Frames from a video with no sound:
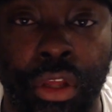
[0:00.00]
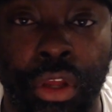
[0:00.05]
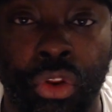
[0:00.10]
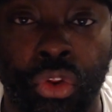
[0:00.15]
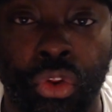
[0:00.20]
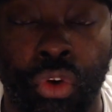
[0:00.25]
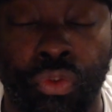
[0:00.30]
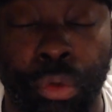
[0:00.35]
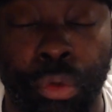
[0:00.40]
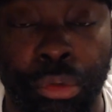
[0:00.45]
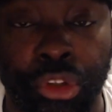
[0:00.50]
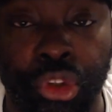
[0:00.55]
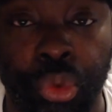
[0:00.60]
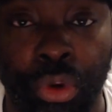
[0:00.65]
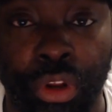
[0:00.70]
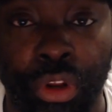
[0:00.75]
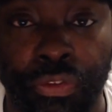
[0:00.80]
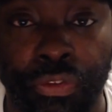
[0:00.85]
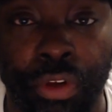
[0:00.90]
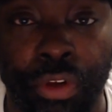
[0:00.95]
November
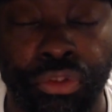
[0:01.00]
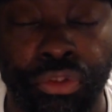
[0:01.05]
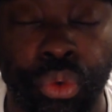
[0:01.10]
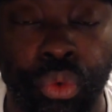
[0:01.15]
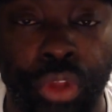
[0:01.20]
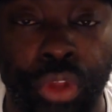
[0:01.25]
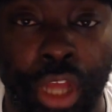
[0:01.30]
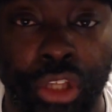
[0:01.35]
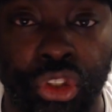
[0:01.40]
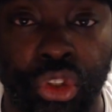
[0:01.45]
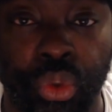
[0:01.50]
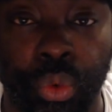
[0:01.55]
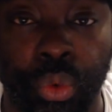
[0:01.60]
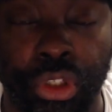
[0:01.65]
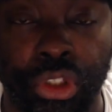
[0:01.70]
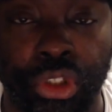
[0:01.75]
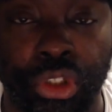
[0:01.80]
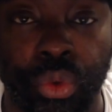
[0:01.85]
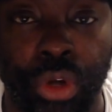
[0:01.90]
25th, 2022.